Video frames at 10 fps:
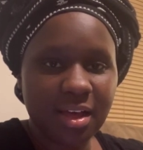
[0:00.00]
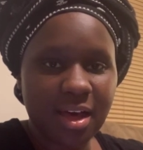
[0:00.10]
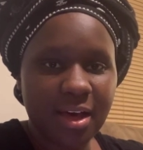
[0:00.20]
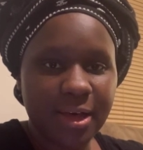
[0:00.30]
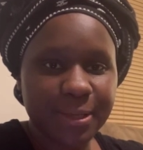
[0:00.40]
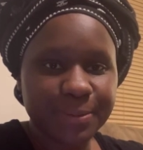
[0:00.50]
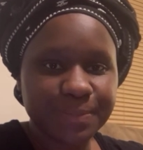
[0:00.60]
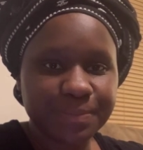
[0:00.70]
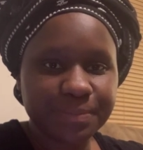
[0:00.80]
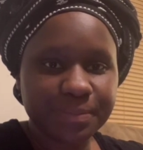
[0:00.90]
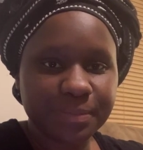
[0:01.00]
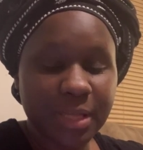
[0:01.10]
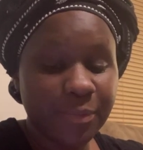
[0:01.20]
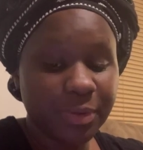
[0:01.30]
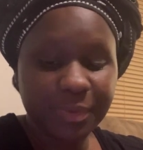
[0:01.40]

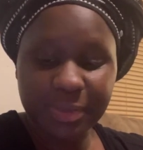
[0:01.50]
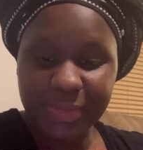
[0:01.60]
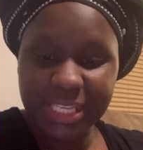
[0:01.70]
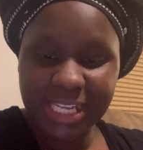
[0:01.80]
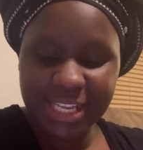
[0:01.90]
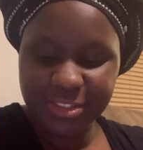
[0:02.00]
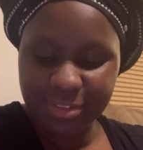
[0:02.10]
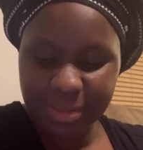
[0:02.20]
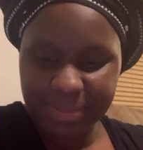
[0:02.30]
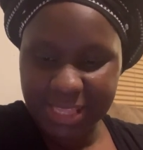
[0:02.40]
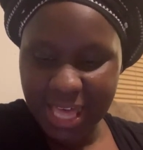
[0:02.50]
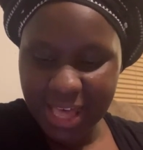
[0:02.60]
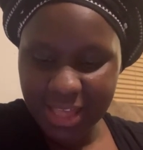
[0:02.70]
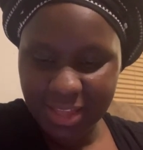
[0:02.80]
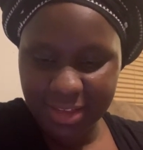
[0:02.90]
and we can answer them
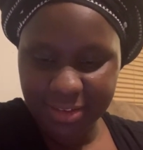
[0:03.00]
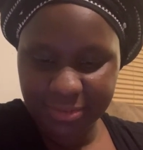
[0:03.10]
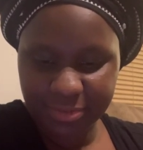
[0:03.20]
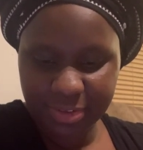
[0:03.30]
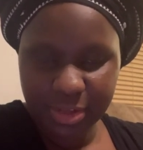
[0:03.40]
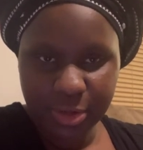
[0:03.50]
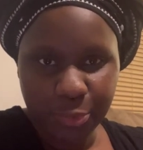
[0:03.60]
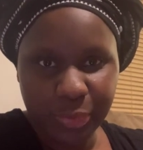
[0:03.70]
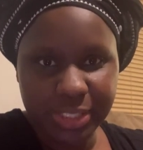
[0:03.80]
live. We